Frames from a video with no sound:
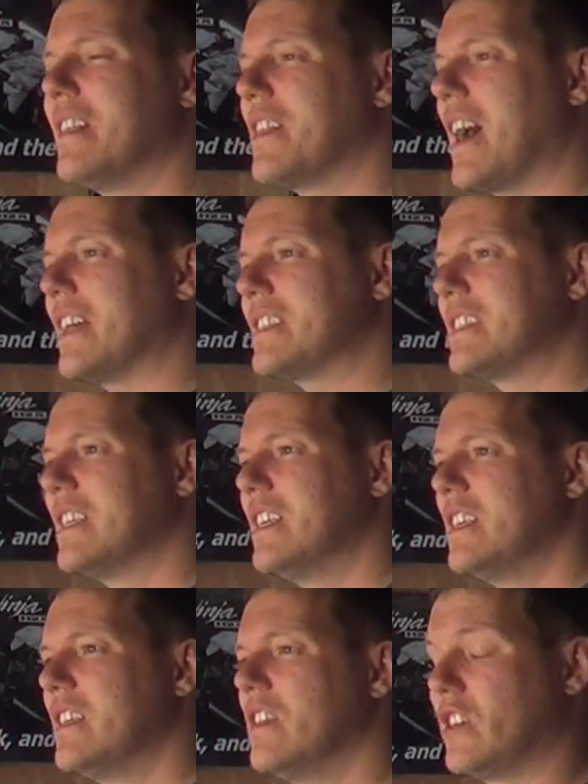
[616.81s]
That's
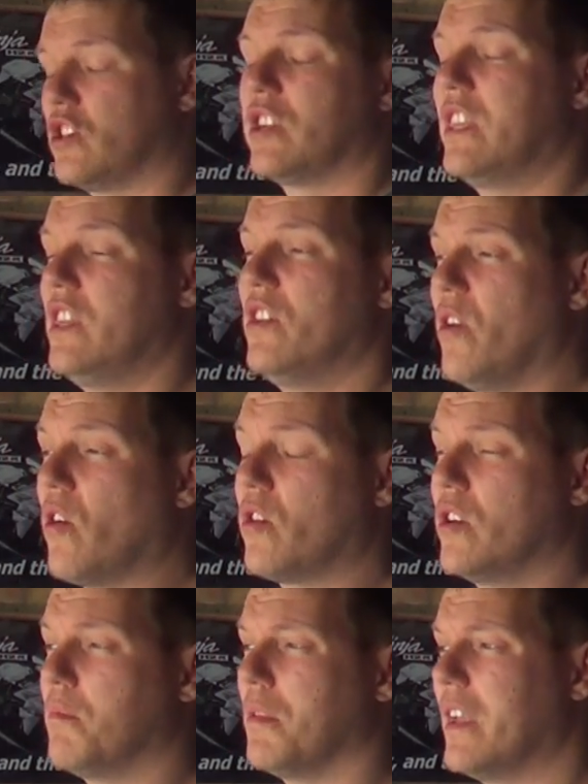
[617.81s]
literally you're not
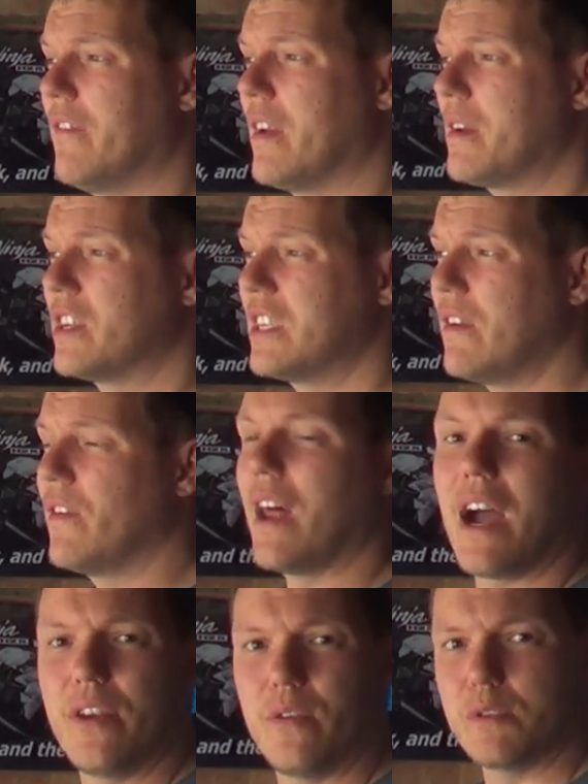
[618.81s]
going to believe it because even
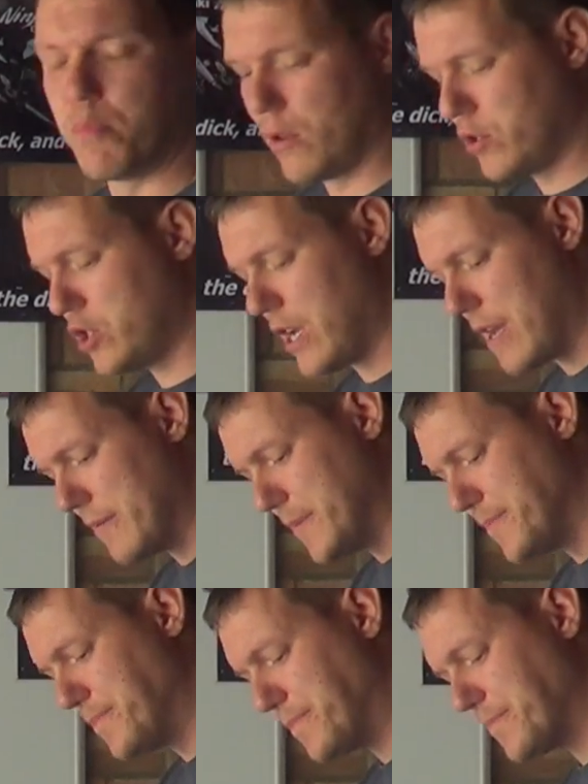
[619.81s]
I know it's bullshit.
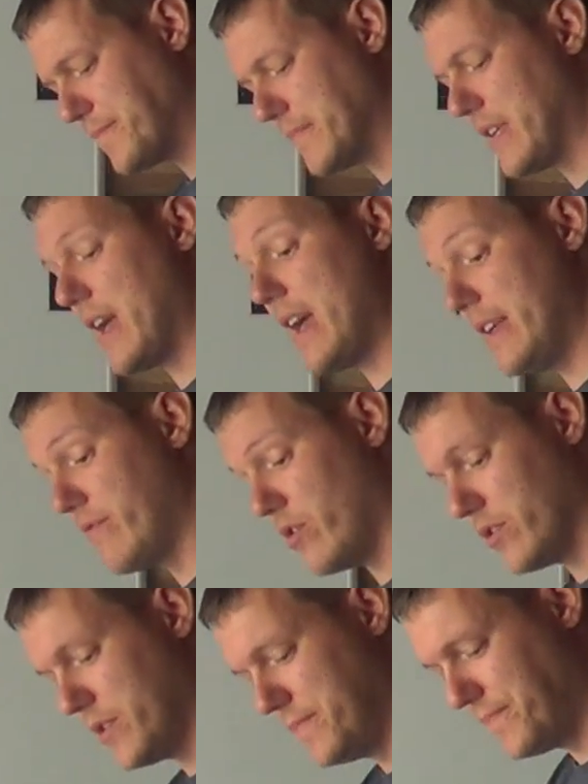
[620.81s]
Any
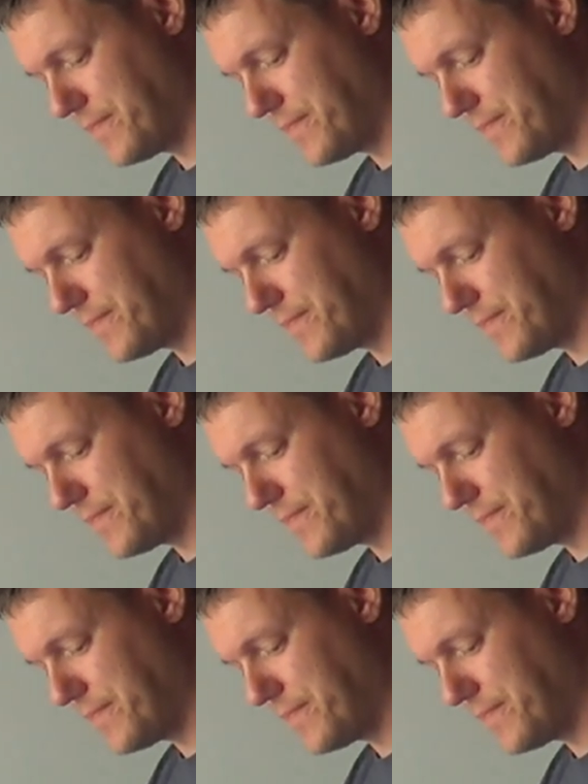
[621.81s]
road.